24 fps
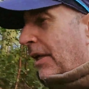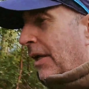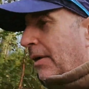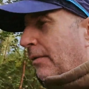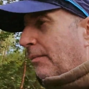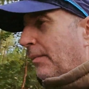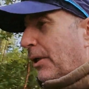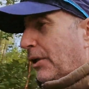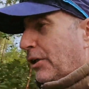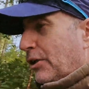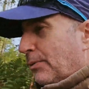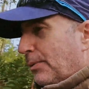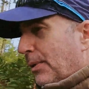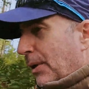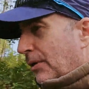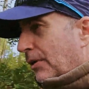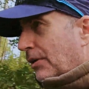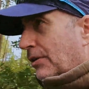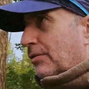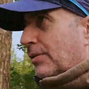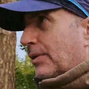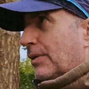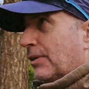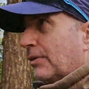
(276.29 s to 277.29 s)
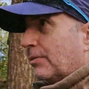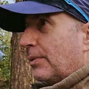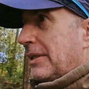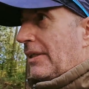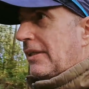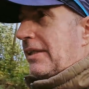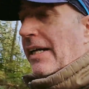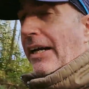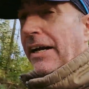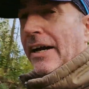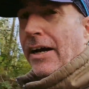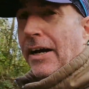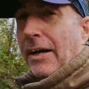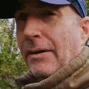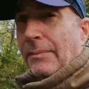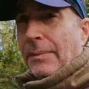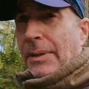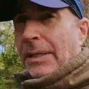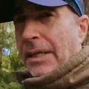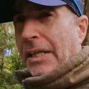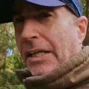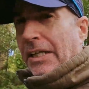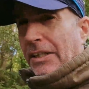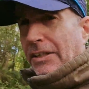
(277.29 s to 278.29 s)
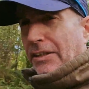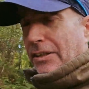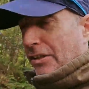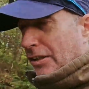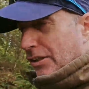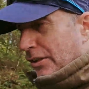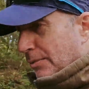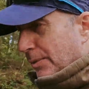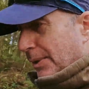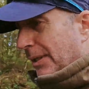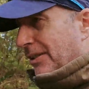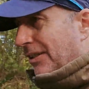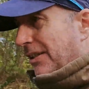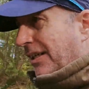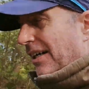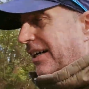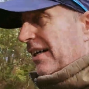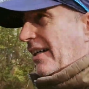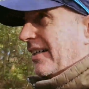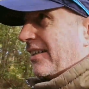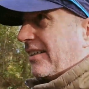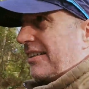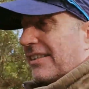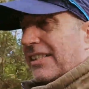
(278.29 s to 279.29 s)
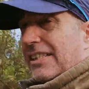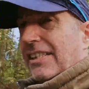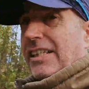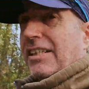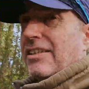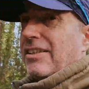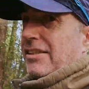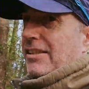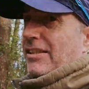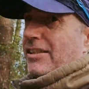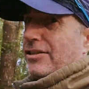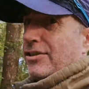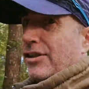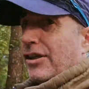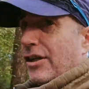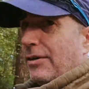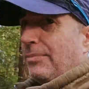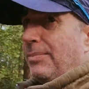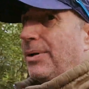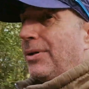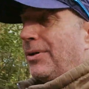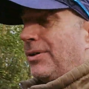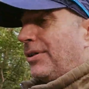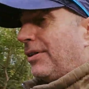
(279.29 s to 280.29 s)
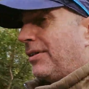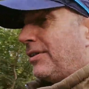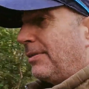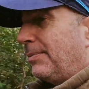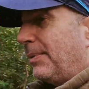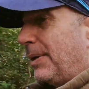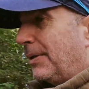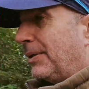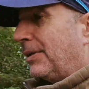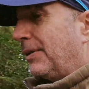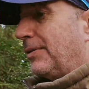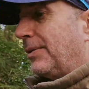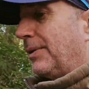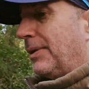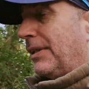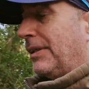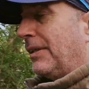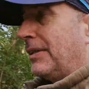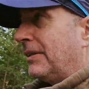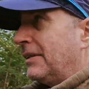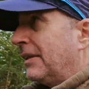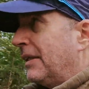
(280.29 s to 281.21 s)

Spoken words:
but to be honest with you, when you get home you just wish I had took the tripod, to be honest with you.